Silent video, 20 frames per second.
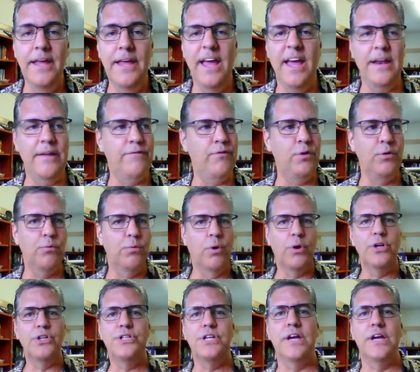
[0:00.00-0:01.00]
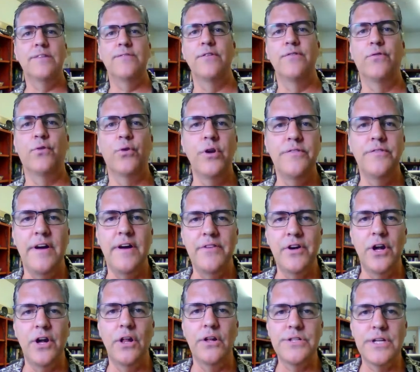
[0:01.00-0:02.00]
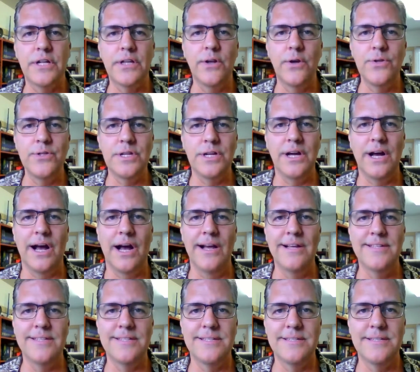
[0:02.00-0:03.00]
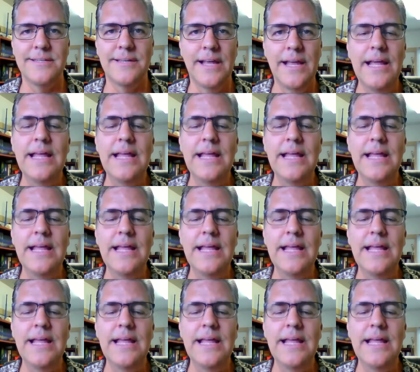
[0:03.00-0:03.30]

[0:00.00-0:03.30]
and if you wrote a check for $4,500 in closing costs,